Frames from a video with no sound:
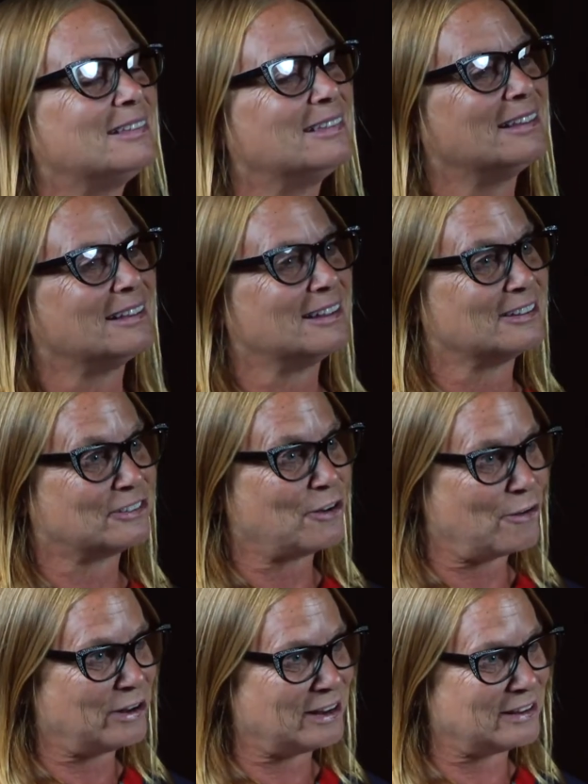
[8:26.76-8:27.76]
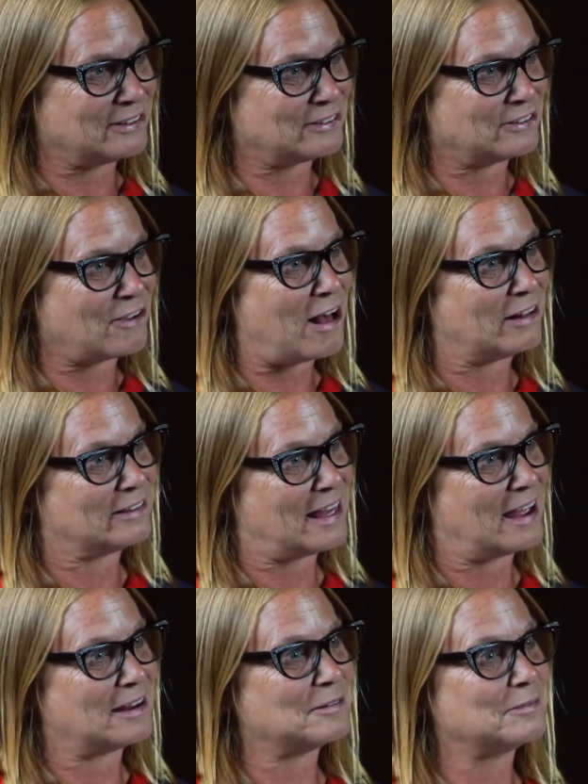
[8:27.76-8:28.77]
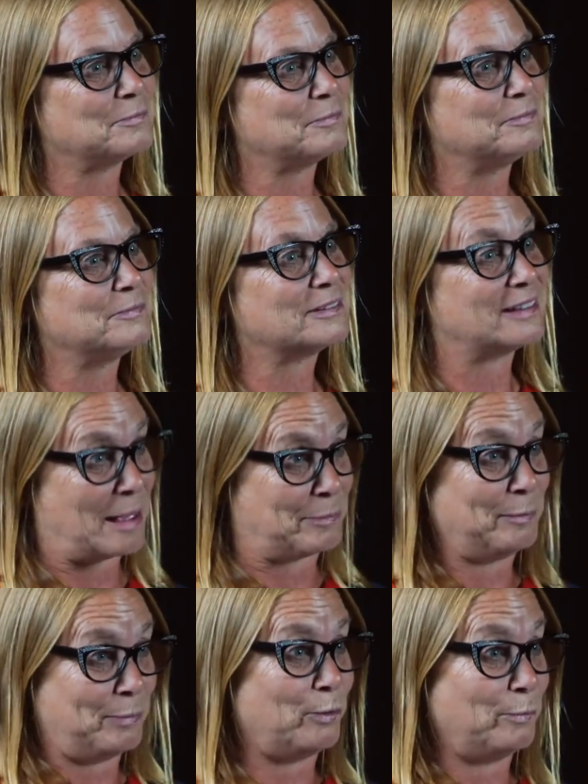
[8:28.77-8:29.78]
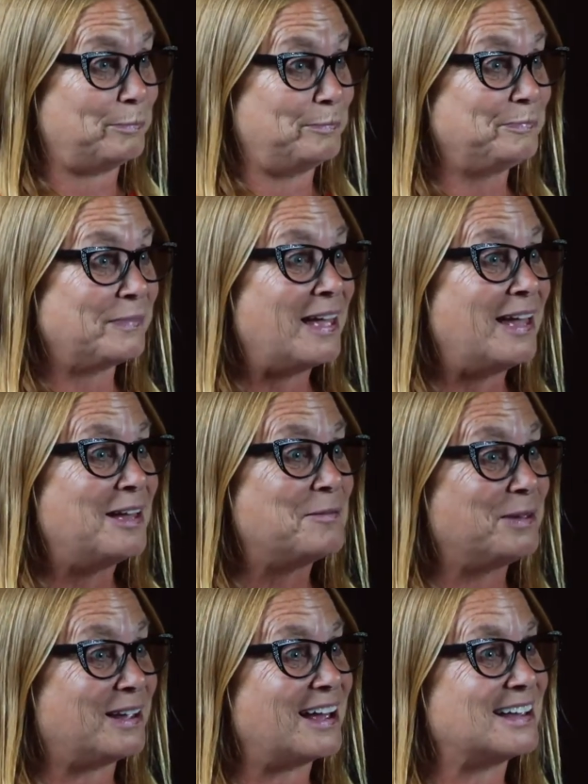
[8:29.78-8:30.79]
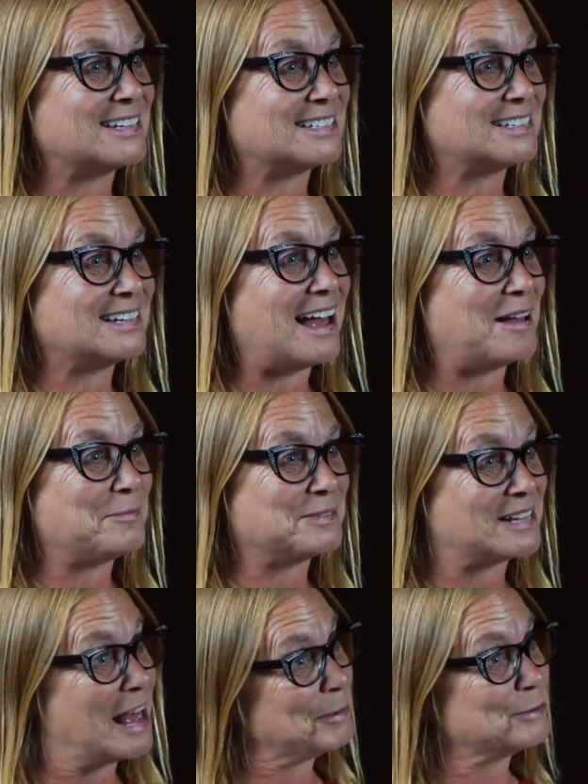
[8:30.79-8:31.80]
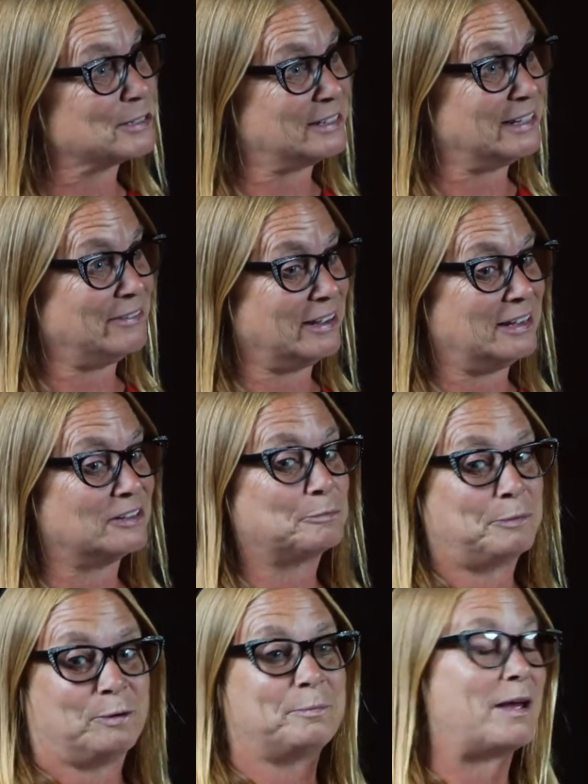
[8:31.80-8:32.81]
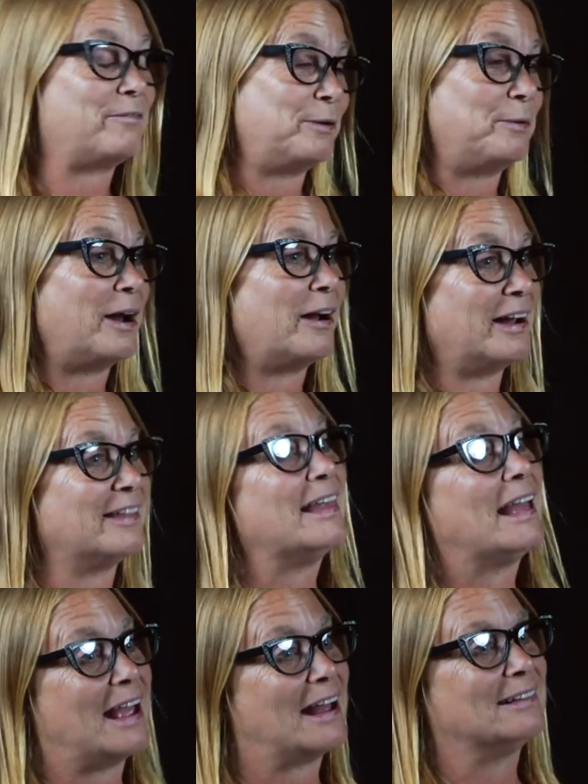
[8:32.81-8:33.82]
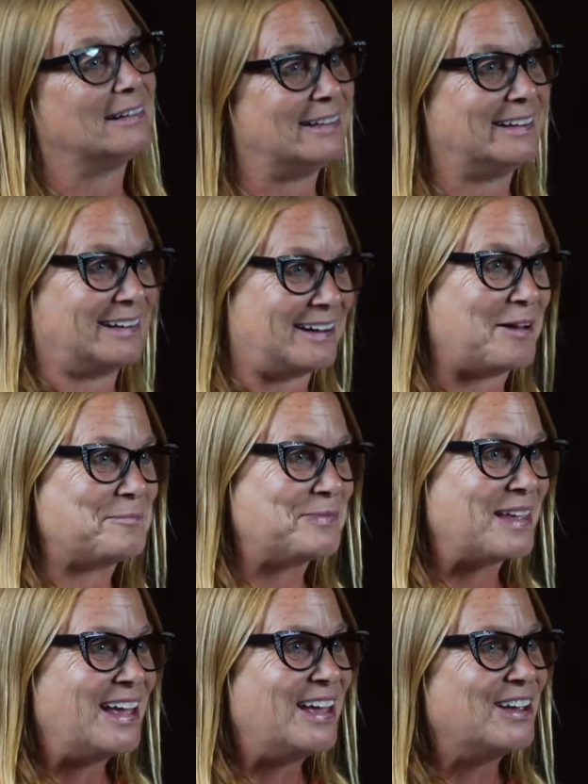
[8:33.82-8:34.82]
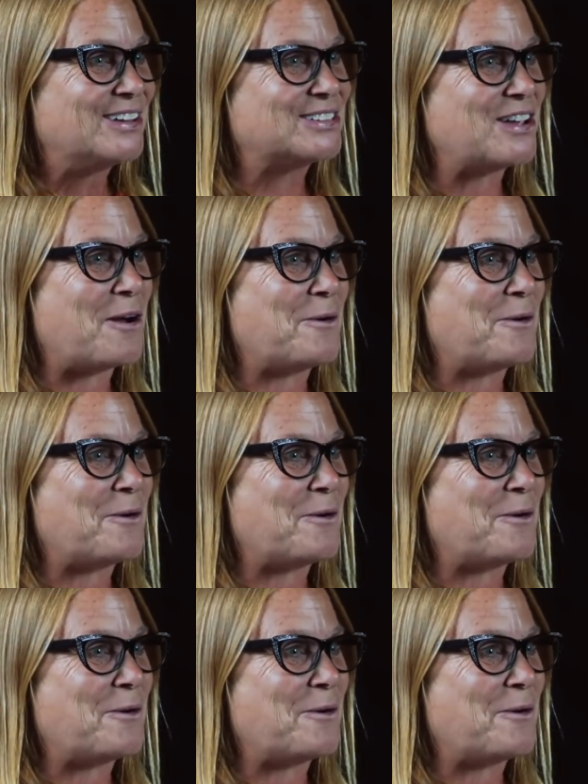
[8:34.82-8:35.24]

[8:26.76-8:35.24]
The custodians called that Slappy poop, because Slappy was leaving his poop everywhere, and they had to clean it up. So